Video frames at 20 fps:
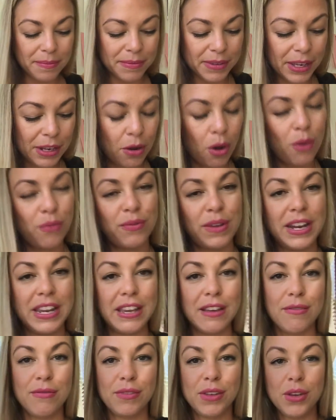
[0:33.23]
You know, if
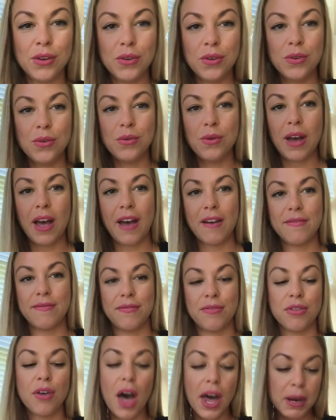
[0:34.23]
any of you have
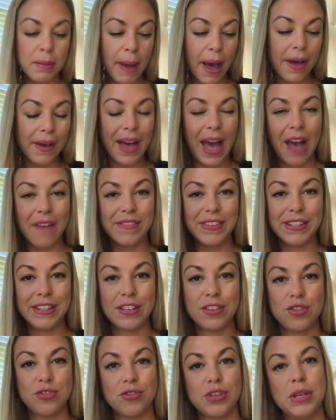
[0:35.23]
thought about having
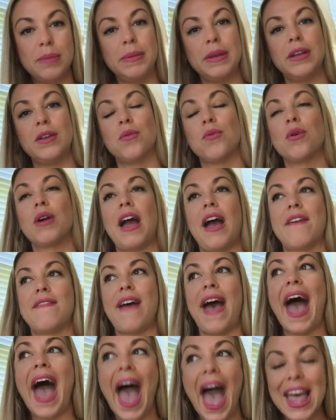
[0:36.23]
this treatment or have
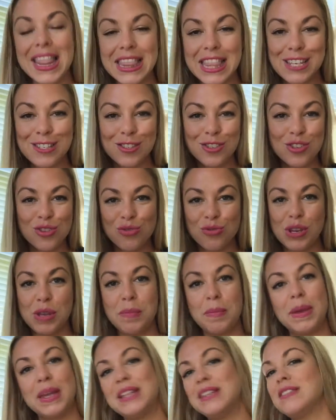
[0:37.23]
had this
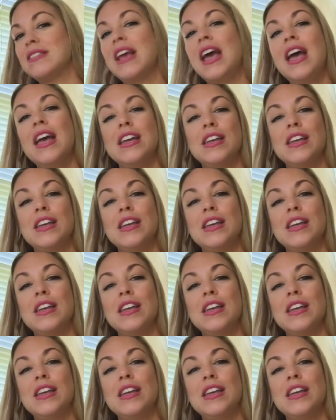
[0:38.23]
treatment,